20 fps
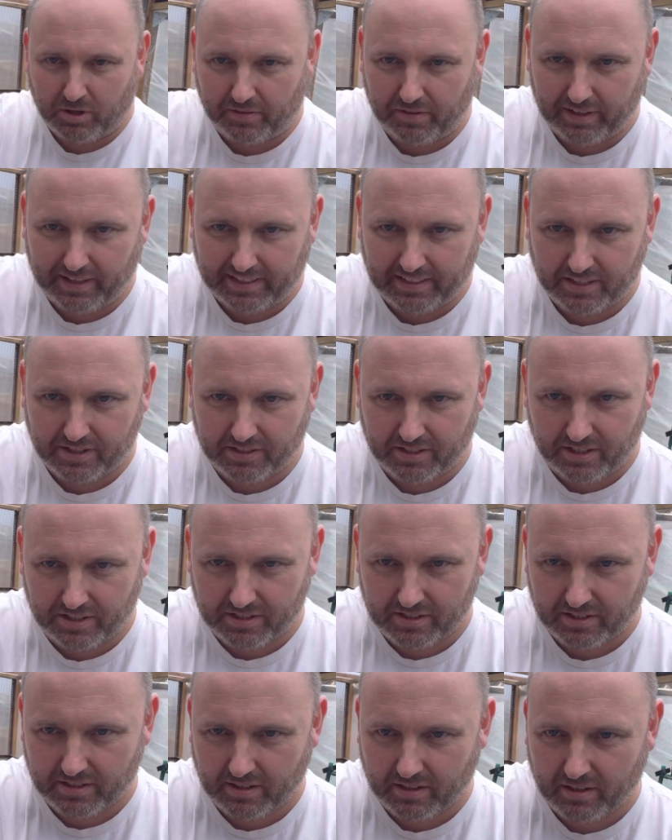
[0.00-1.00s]
of the
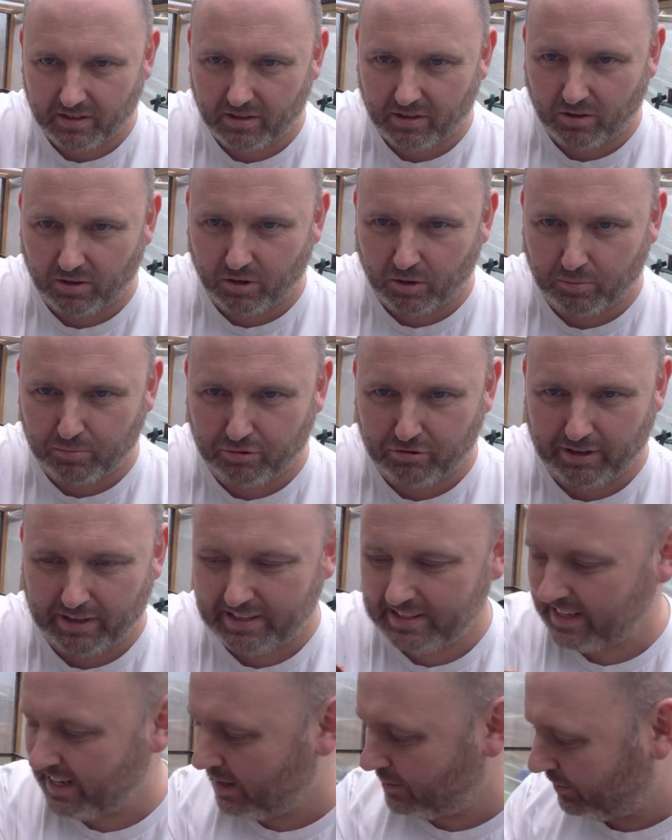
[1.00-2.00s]
lettuces, all
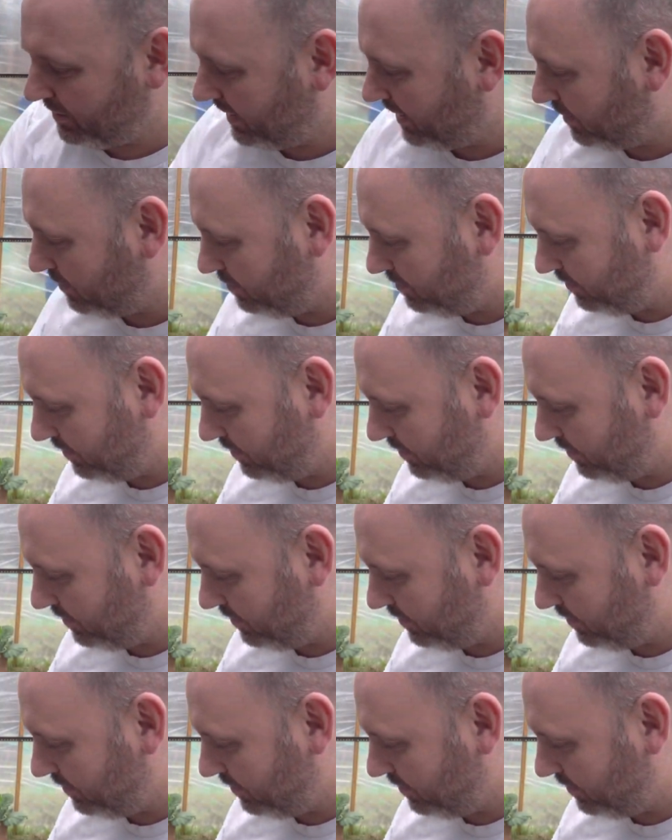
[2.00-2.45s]
pricked out now.